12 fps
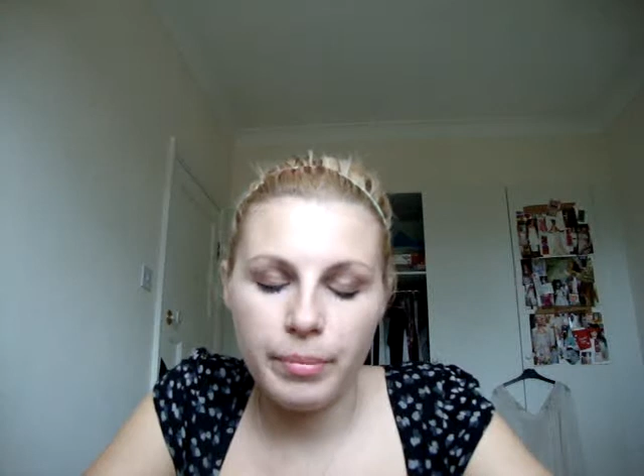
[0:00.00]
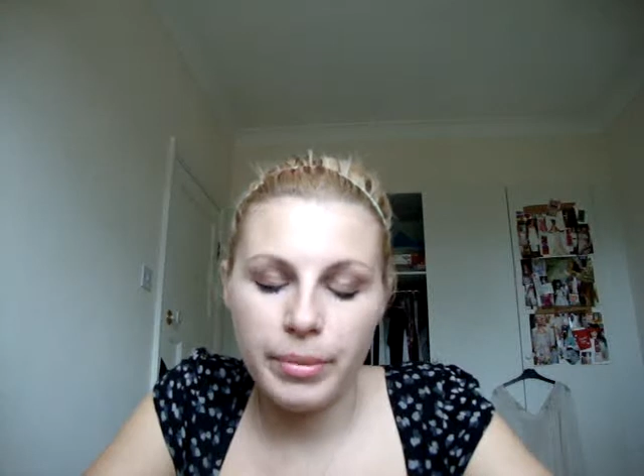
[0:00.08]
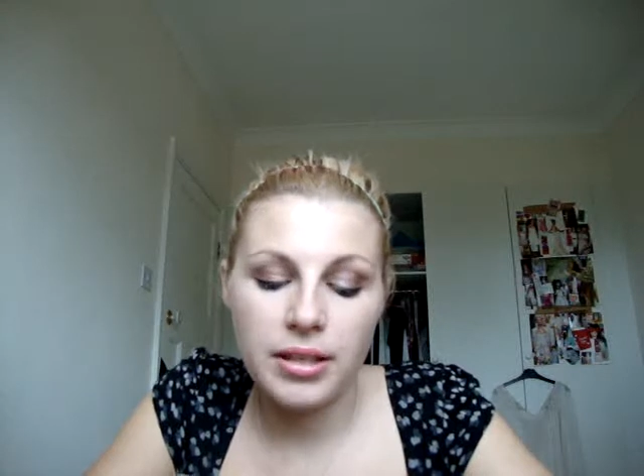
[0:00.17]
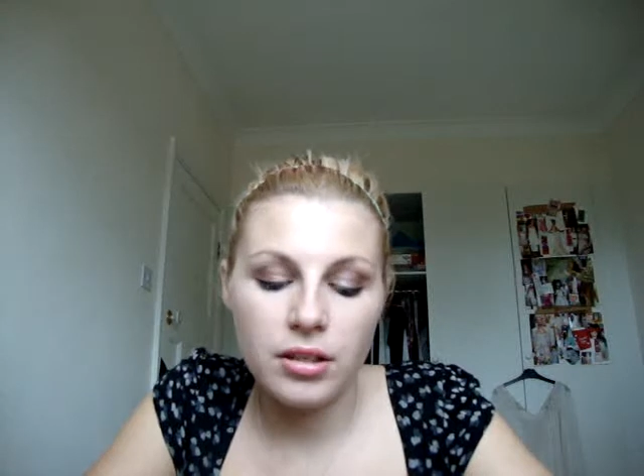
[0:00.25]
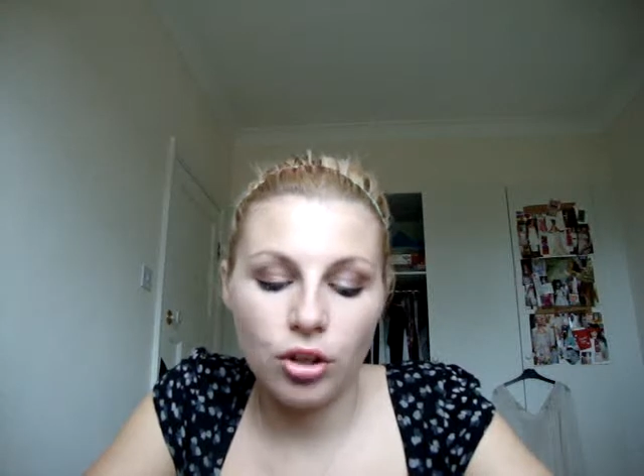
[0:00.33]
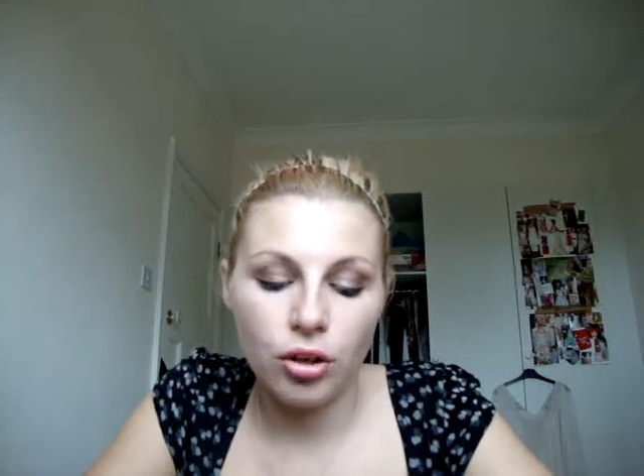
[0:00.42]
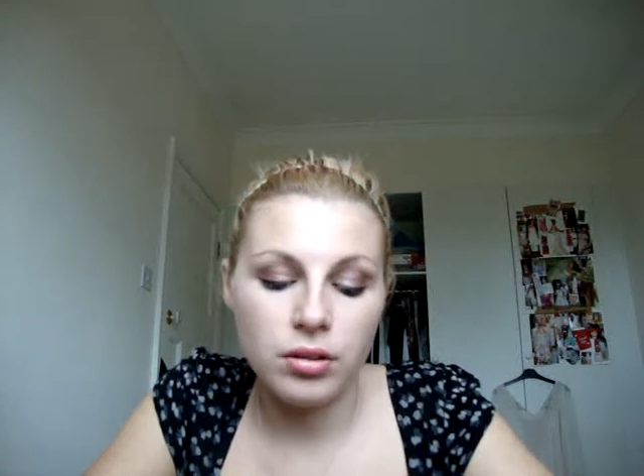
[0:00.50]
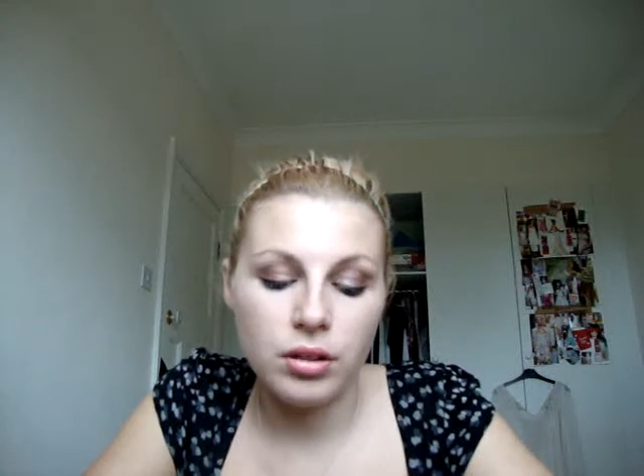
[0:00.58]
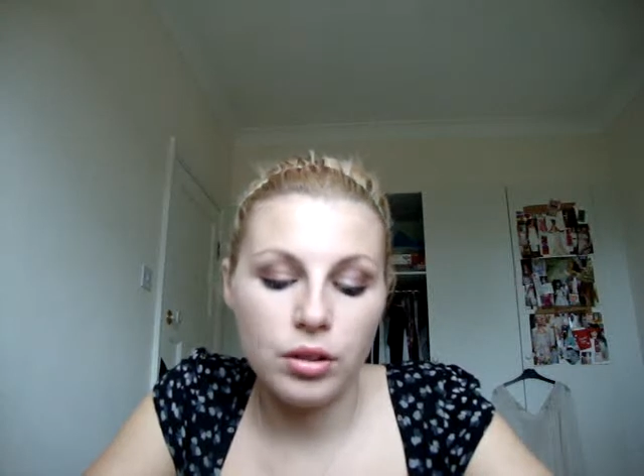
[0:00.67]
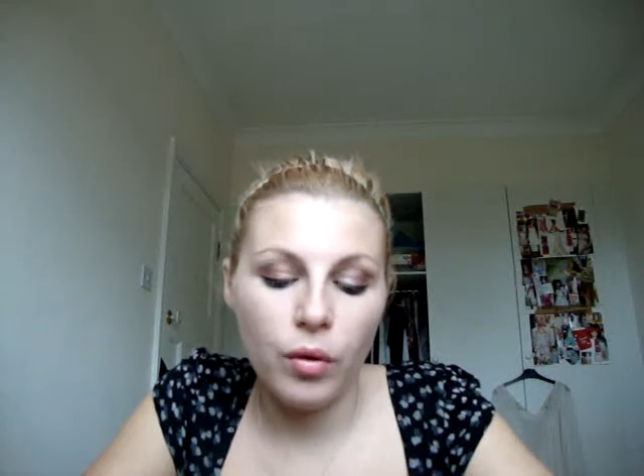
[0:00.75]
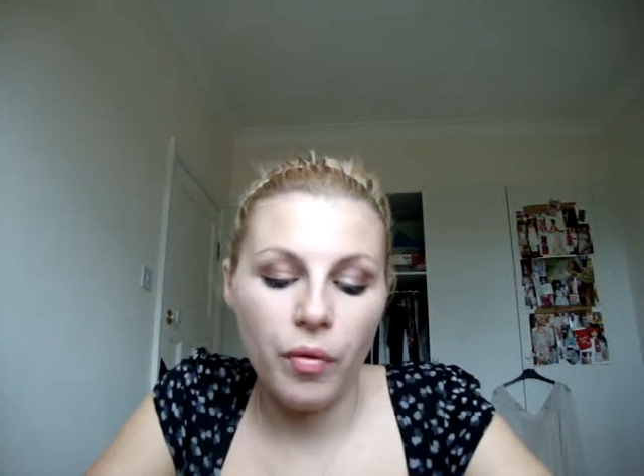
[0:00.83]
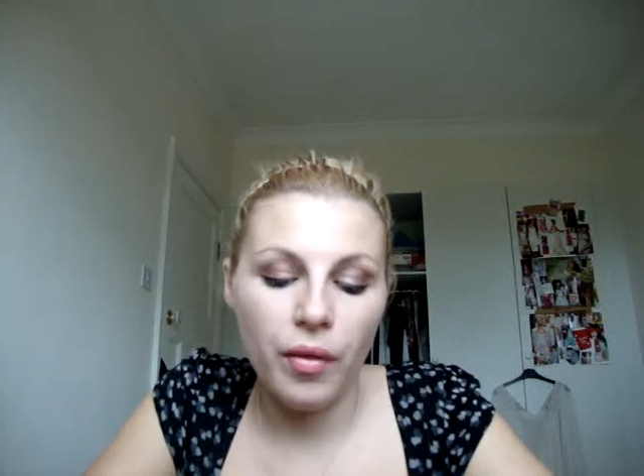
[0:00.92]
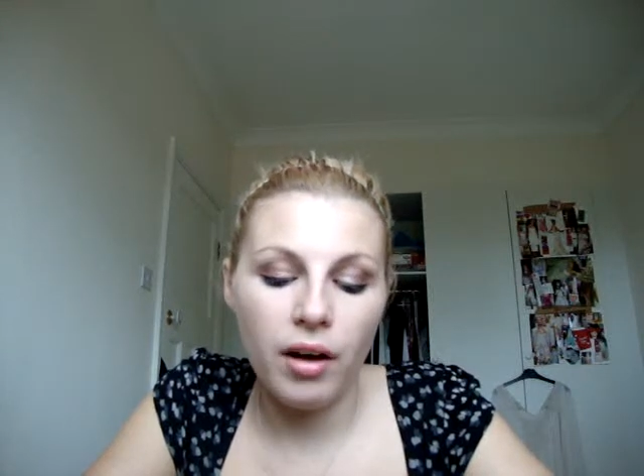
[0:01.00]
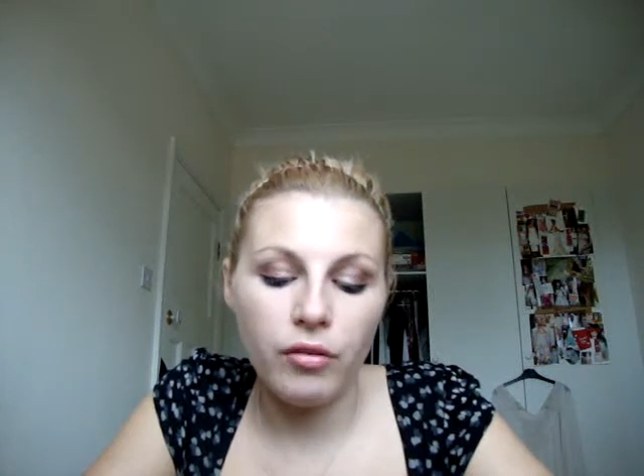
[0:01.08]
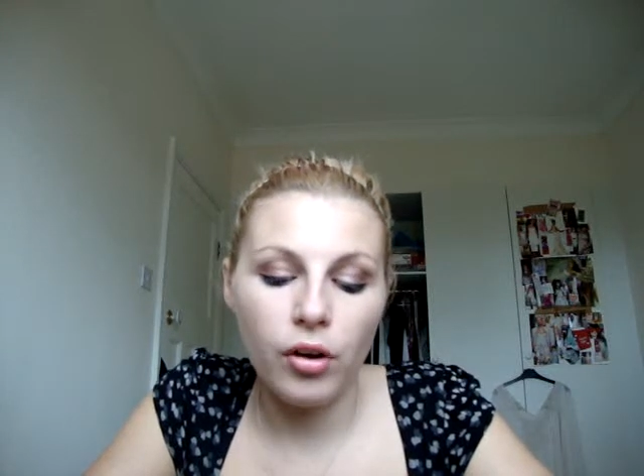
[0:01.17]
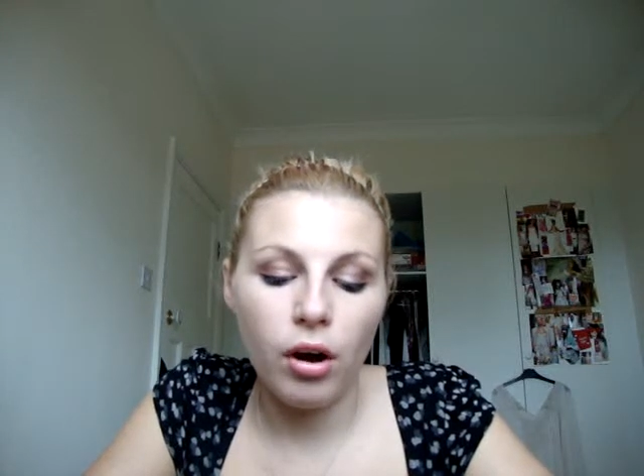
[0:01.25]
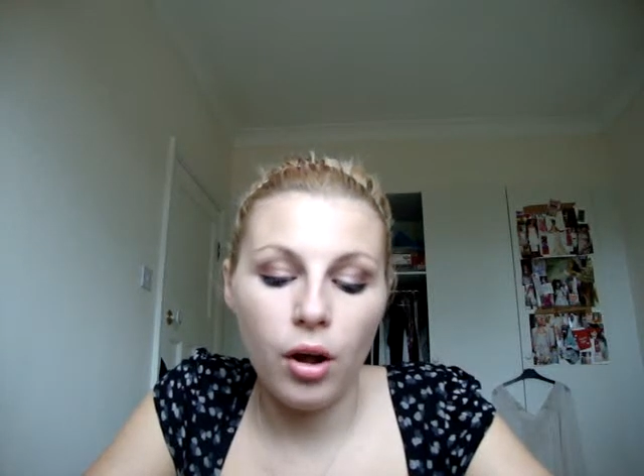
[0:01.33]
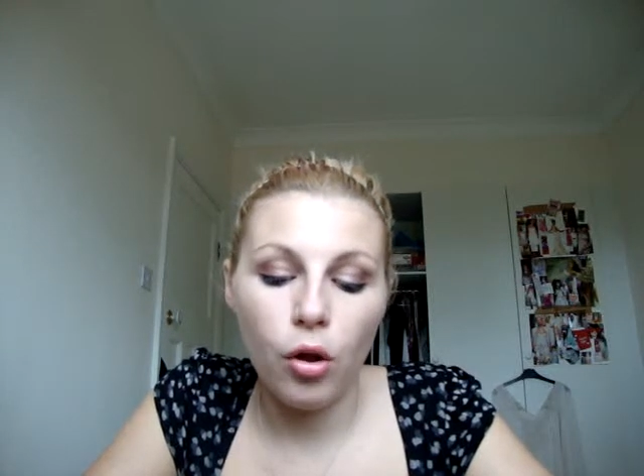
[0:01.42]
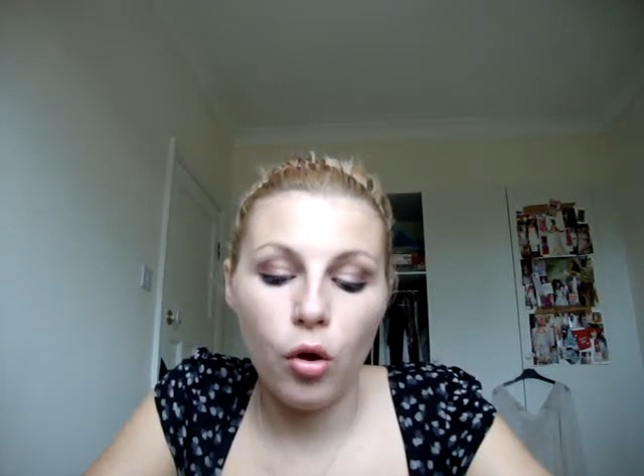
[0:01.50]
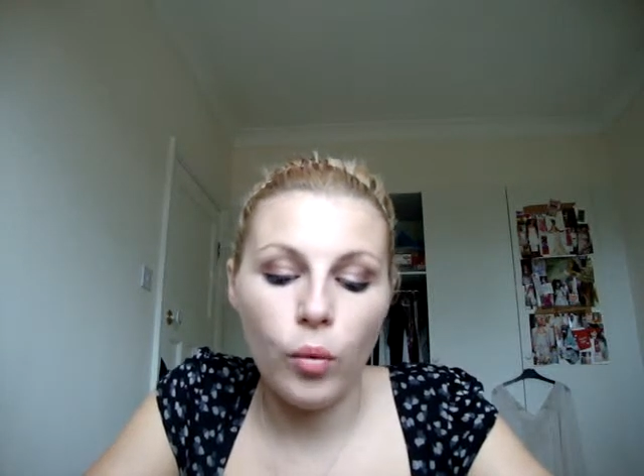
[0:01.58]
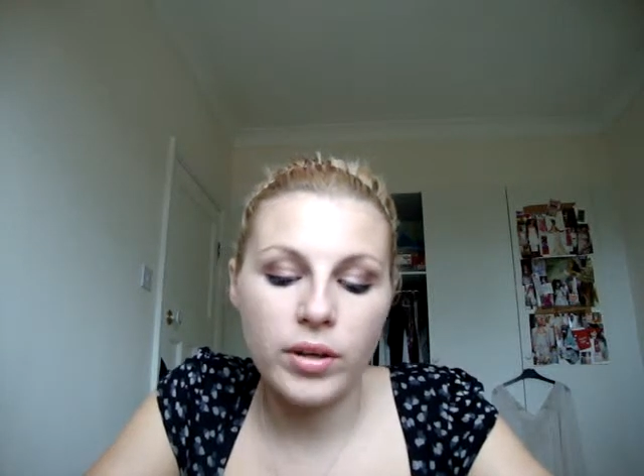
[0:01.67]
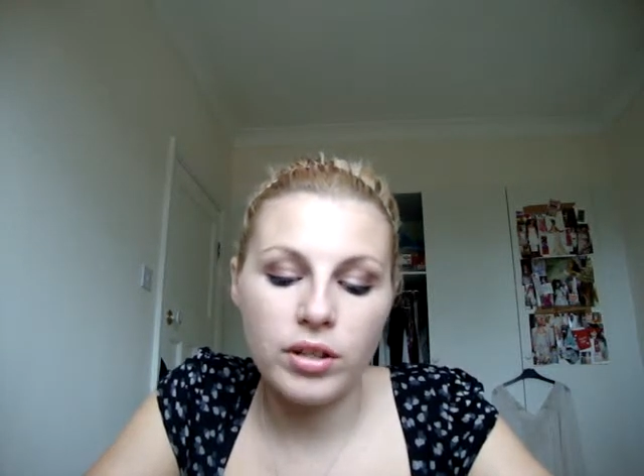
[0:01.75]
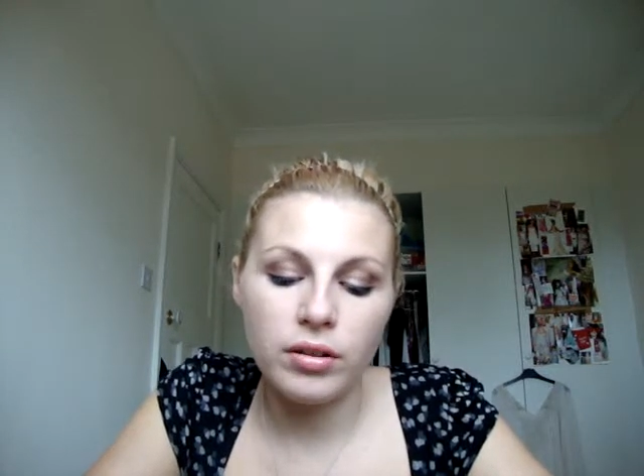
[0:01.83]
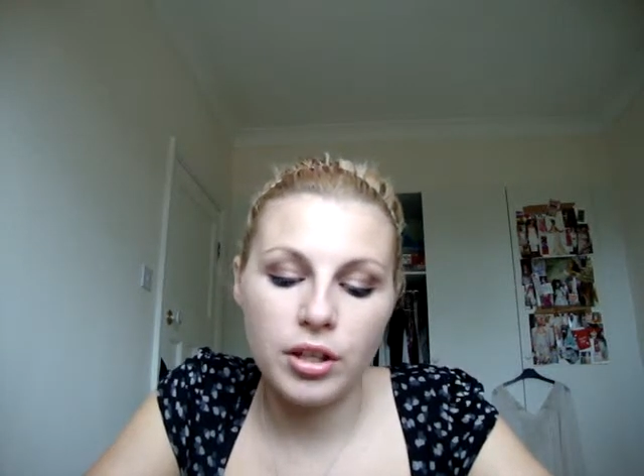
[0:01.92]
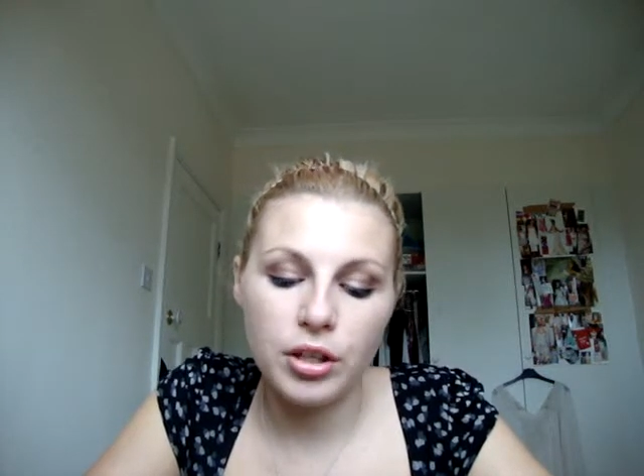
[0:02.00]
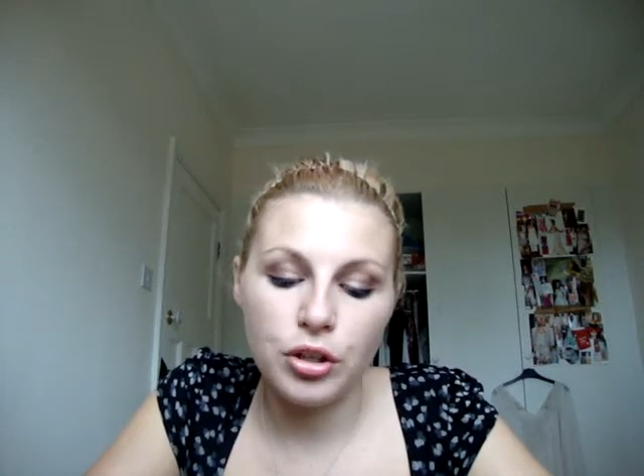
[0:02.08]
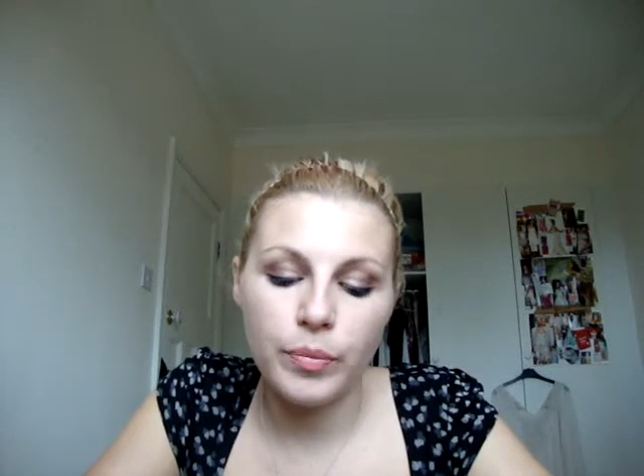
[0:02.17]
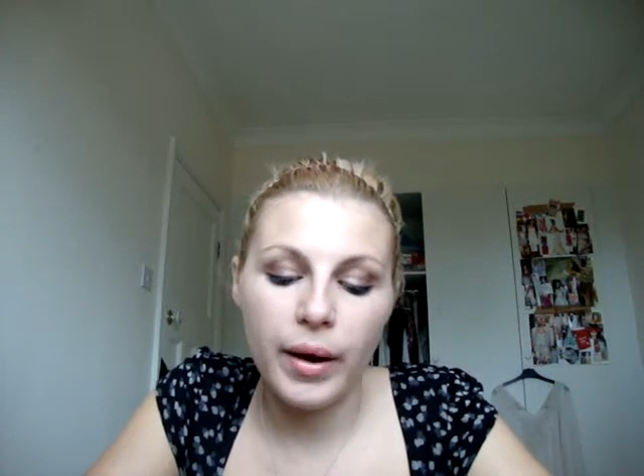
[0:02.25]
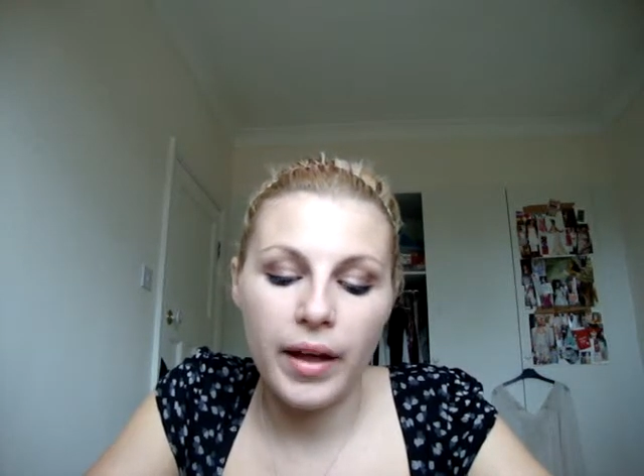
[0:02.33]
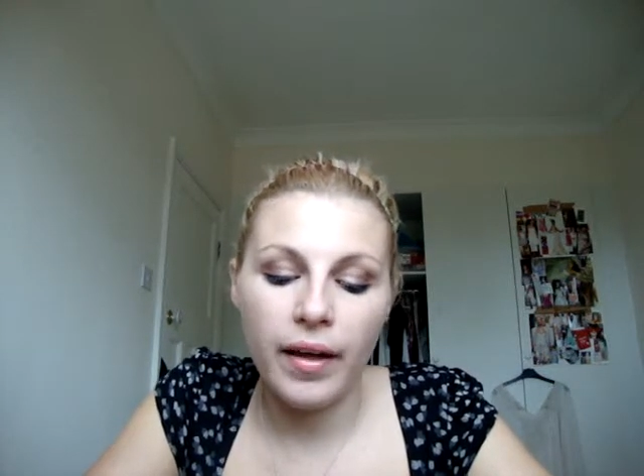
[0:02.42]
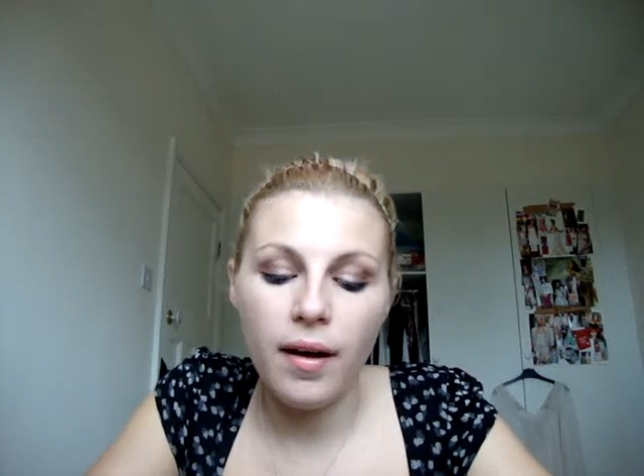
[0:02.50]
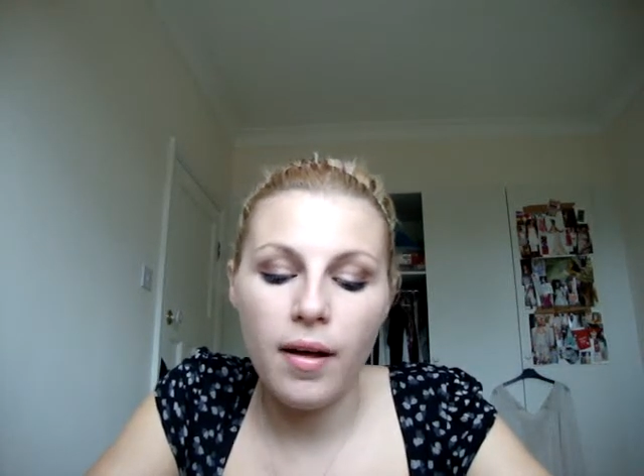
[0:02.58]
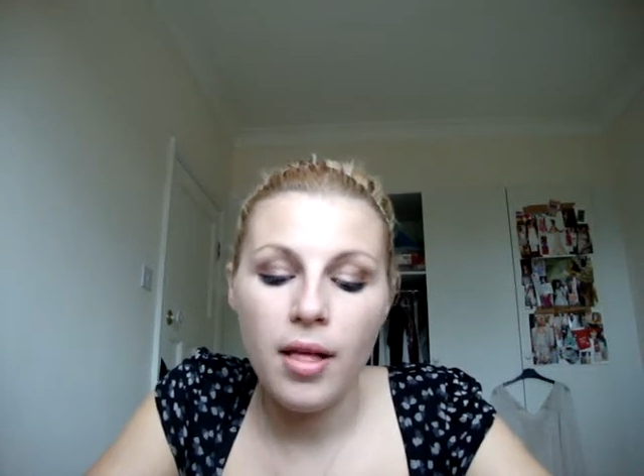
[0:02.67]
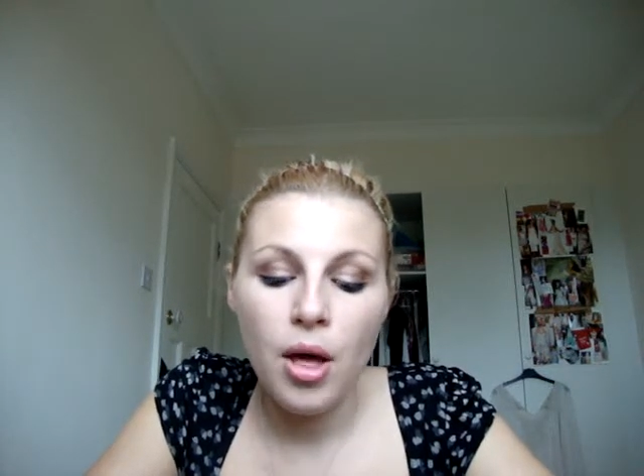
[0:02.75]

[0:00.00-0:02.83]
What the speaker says: beats the Johnson's one that I've got. I'll always continue to buy that.